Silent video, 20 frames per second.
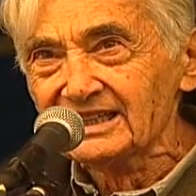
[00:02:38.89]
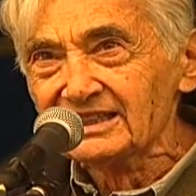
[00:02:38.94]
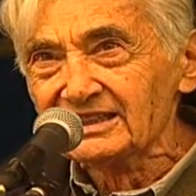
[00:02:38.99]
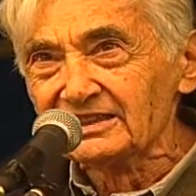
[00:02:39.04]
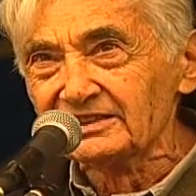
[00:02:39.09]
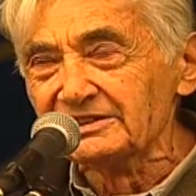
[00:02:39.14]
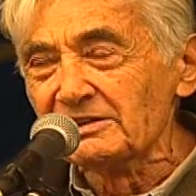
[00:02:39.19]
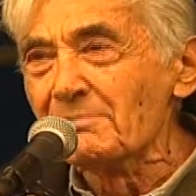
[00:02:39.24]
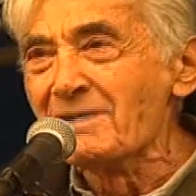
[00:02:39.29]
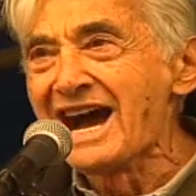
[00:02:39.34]

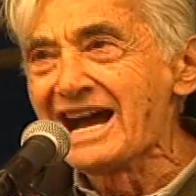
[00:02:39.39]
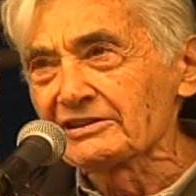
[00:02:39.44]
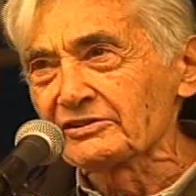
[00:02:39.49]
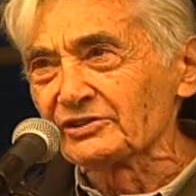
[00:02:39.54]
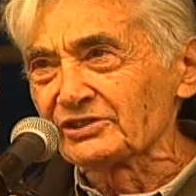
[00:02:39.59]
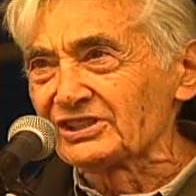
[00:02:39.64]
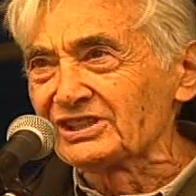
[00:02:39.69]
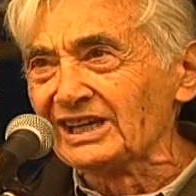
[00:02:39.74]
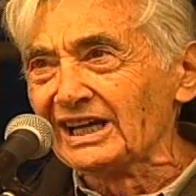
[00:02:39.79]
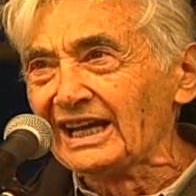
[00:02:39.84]
The
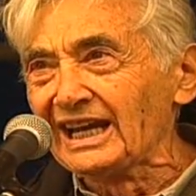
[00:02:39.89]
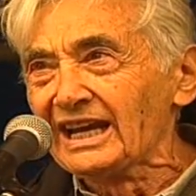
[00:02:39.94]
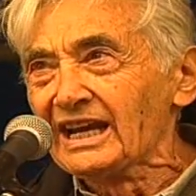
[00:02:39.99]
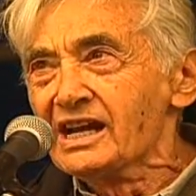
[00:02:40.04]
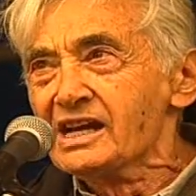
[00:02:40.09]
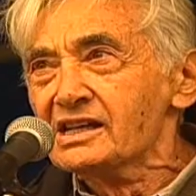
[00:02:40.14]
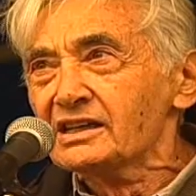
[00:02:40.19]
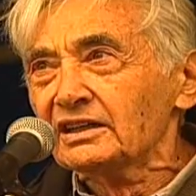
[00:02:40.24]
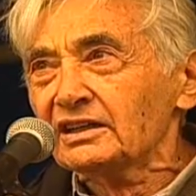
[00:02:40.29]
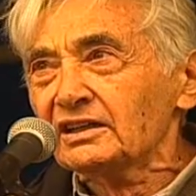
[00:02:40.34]
democracy,
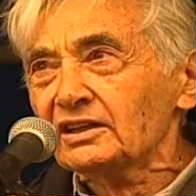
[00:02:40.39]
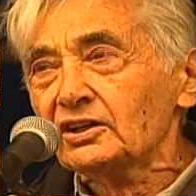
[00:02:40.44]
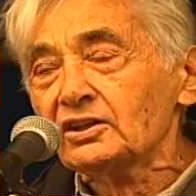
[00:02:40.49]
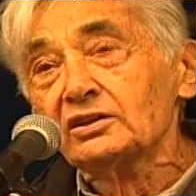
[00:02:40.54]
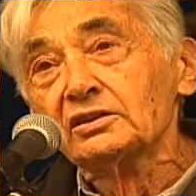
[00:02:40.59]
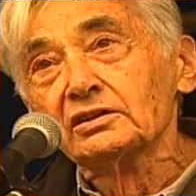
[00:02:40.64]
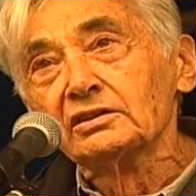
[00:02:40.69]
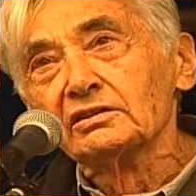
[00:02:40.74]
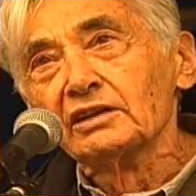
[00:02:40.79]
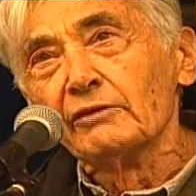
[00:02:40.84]

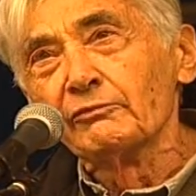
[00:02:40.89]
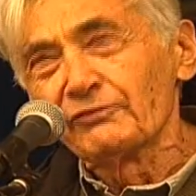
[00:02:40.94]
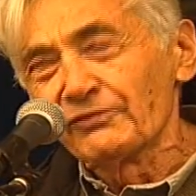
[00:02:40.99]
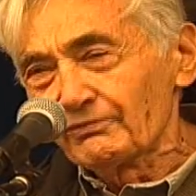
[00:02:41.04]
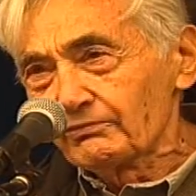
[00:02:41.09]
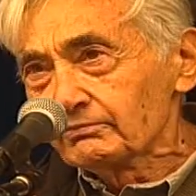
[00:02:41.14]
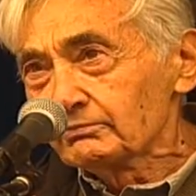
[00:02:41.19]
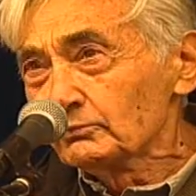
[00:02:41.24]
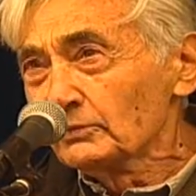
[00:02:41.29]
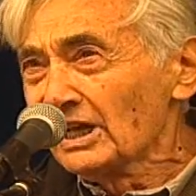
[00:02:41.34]

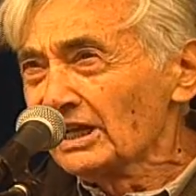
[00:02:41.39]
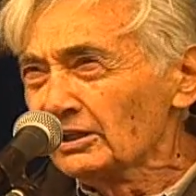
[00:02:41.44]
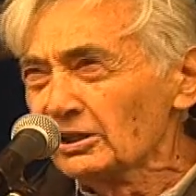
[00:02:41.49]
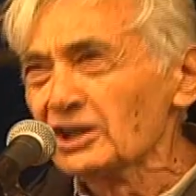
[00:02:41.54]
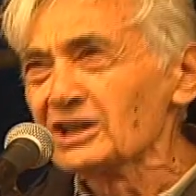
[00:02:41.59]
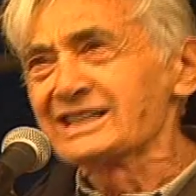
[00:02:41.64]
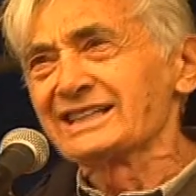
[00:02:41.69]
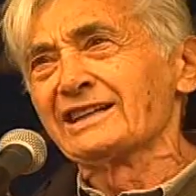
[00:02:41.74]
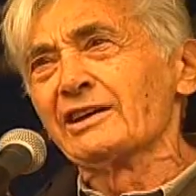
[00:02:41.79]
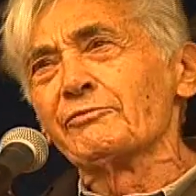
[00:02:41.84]
well, look,